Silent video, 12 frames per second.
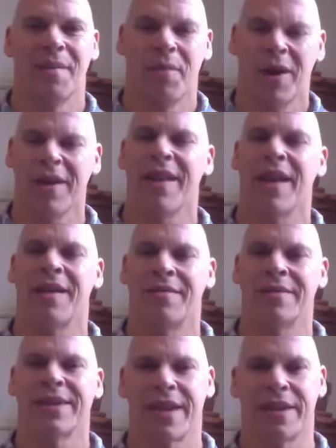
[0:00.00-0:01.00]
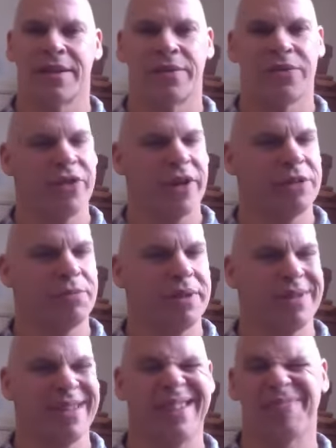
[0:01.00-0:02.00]
part of that kind of strikes me
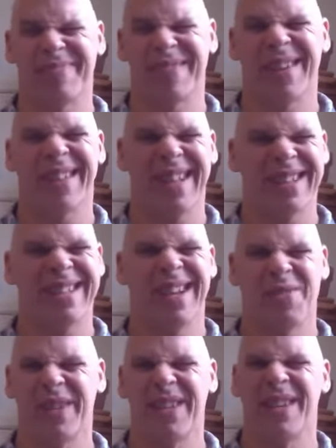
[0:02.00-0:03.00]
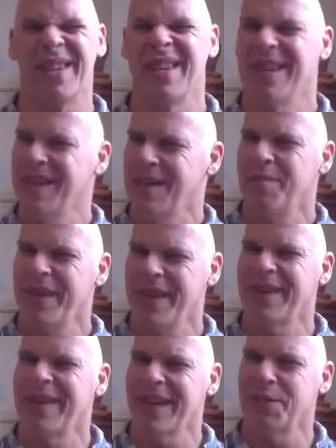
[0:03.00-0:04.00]
as like, that's not really being
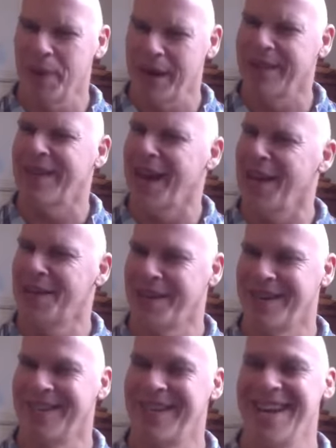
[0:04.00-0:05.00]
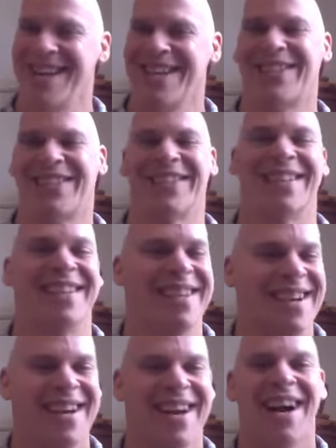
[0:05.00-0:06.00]
a nice meditation teacher.
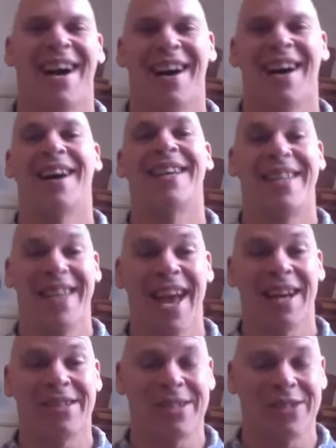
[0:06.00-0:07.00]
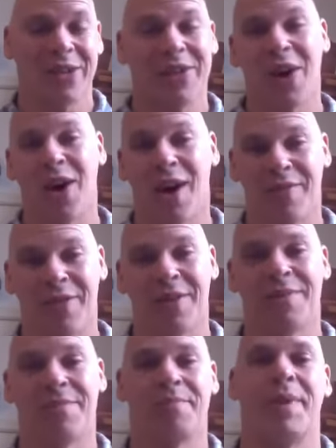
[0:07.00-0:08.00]
Yes, it's good to
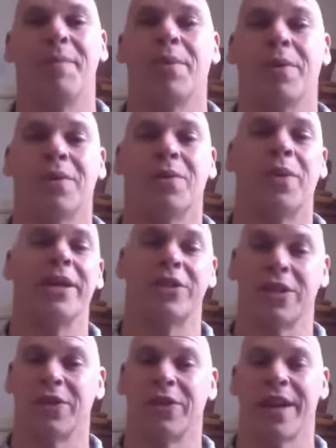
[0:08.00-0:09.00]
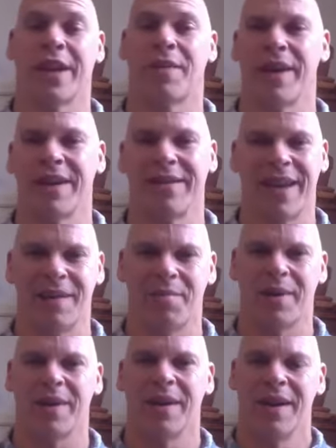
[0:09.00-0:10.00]
offer people ways to learn how to meditate, but